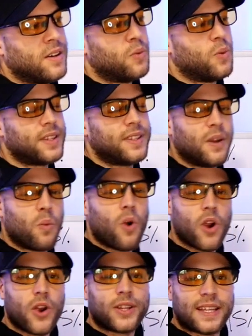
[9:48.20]
what they
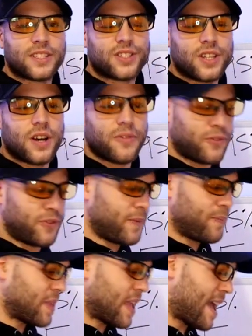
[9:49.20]
worth and
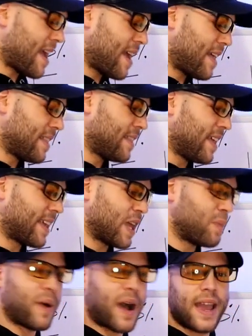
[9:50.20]
stuff, and they
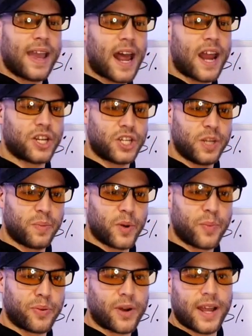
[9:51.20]
can buy it at a
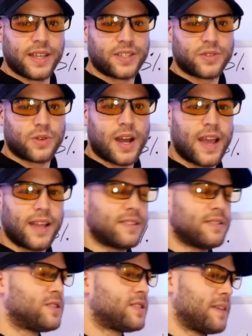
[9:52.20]
cheaper price,
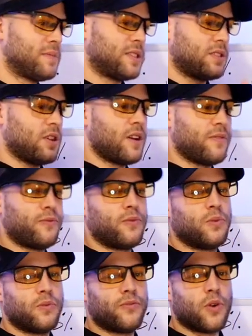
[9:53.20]
right? Same stuff
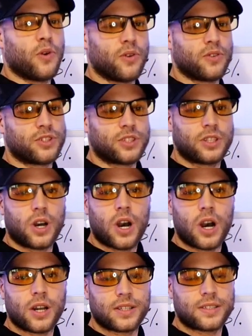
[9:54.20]
for
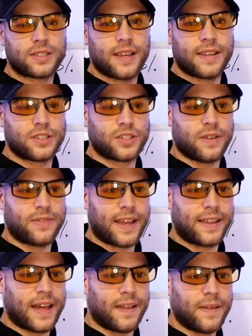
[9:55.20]
stocks and stuff
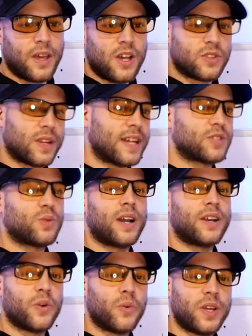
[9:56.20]
like that. So that's
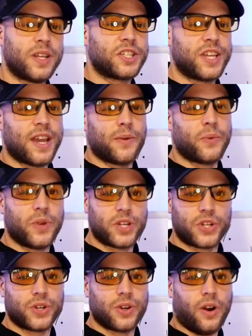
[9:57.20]
why the rich get
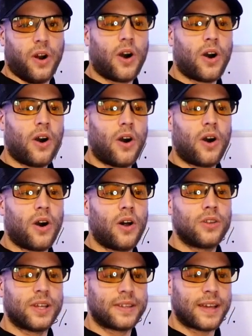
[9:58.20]
richer
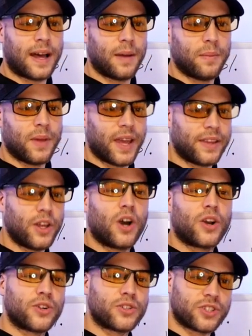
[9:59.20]
all the time. And
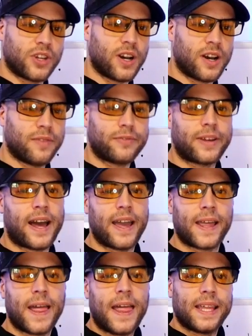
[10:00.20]
other stuff,
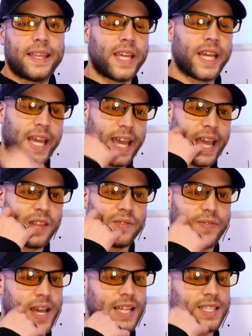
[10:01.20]
like they
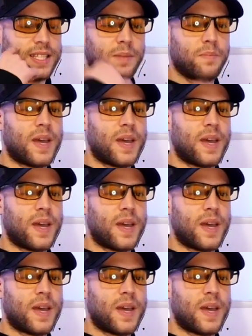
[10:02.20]
invest in